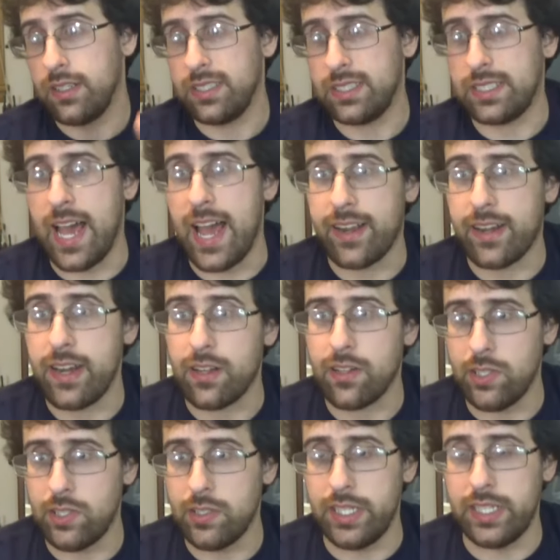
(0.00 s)

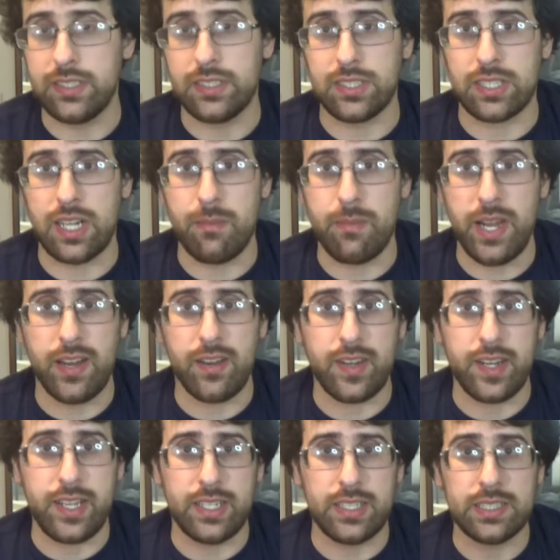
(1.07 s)
technical in some
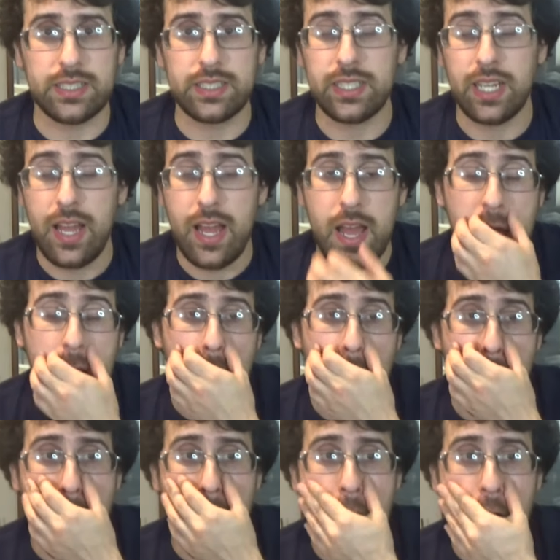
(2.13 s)
areas,
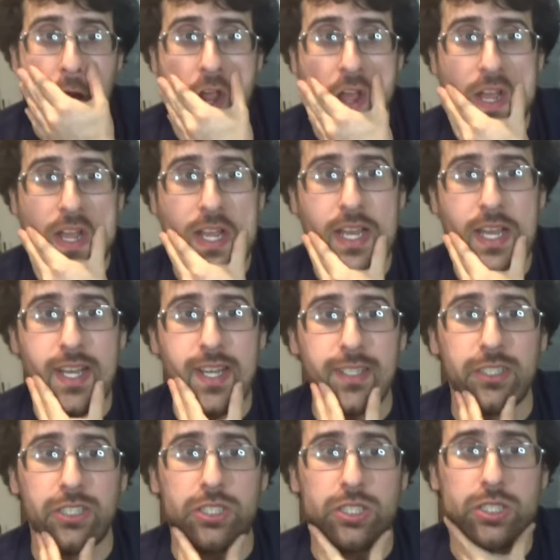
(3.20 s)
and
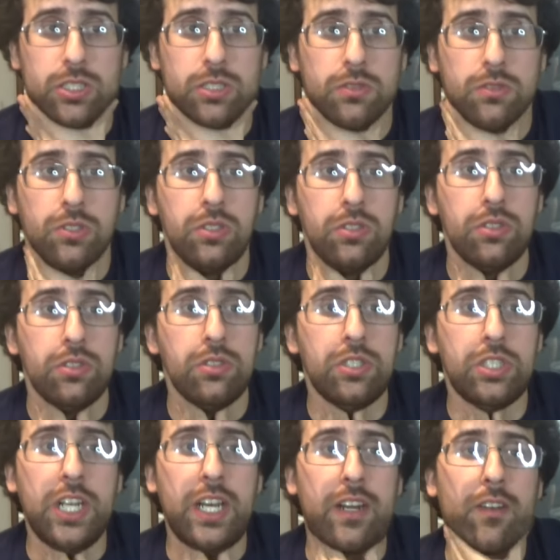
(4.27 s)
it's
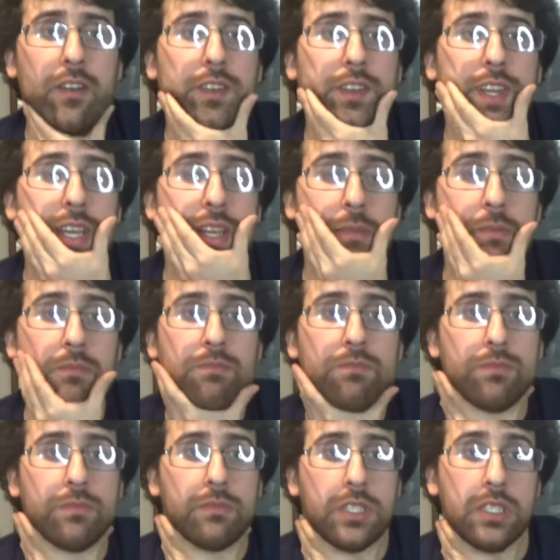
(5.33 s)
generally
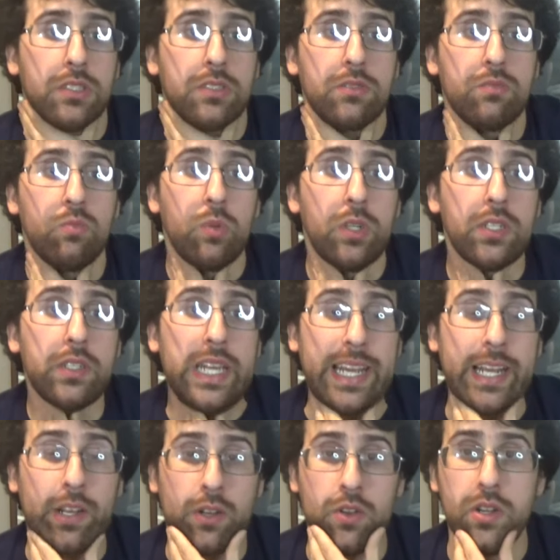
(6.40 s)
just really
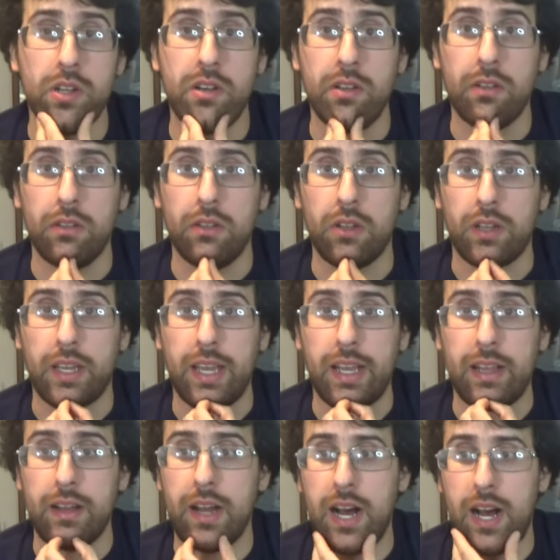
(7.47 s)
good
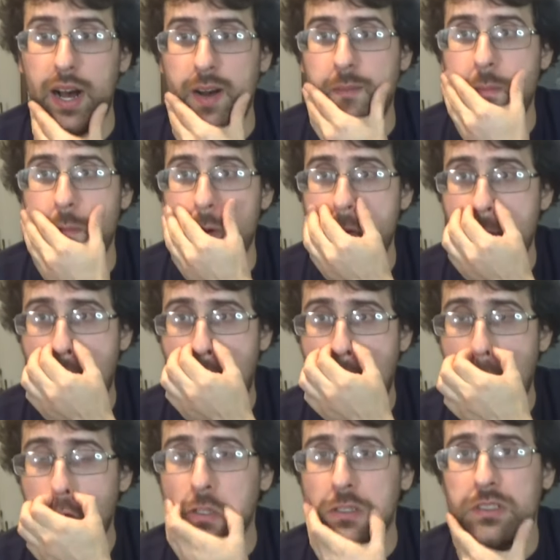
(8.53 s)
looking. Um,
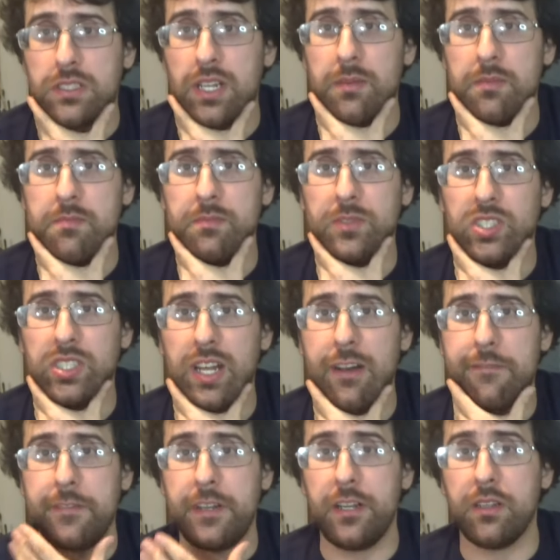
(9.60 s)
some
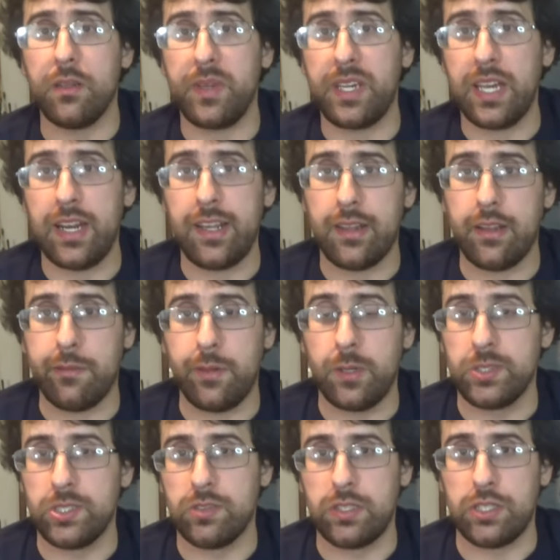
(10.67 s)
stuff near the beginning of the film
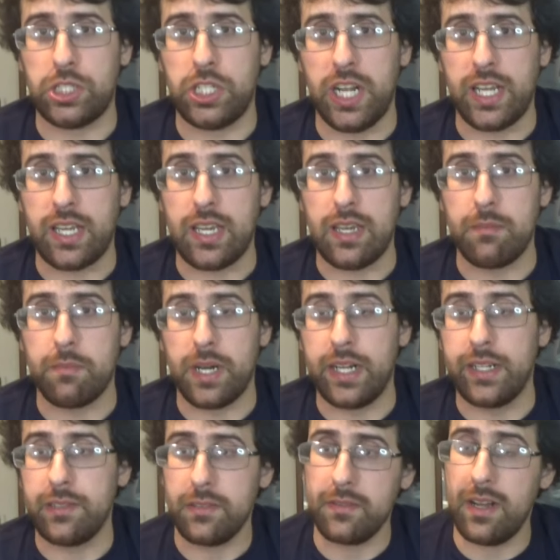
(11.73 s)
is a little shaky,
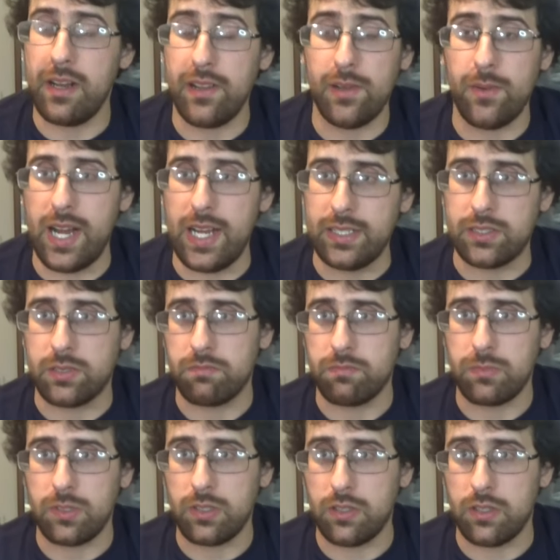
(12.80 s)
but otherwise,
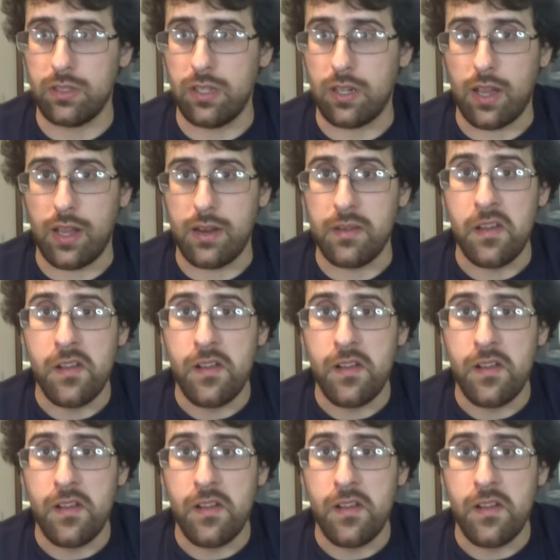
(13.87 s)
good looking.